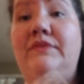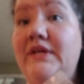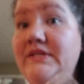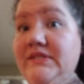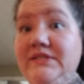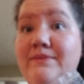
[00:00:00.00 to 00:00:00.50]

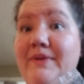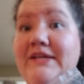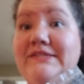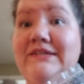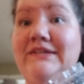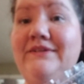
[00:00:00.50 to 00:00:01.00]
This is
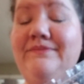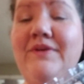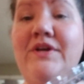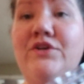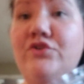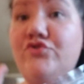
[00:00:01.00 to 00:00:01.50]
amazing.
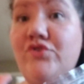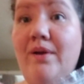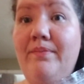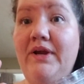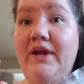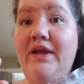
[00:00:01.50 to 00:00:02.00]

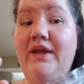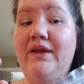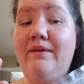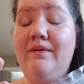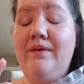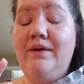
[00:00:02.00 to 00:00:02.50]

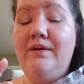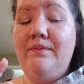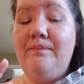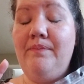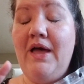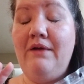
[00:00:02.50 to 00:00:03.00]
Strawberry
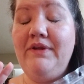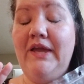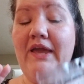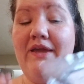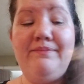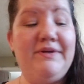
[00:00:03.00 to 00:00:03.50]
pound
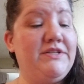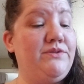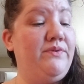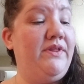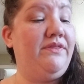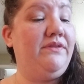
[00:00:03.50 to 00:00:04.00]
cake mixed
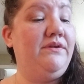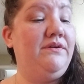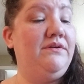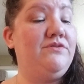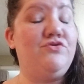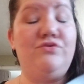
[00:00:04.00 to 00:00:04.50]
with
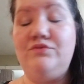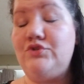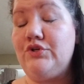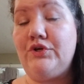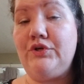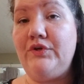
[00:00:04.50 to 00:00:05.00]

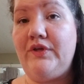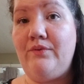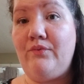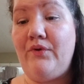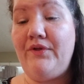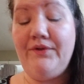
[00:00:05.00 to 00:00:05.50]
sugar cookie
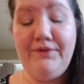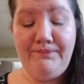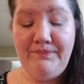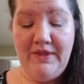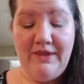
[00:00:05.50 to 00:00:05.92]
royal.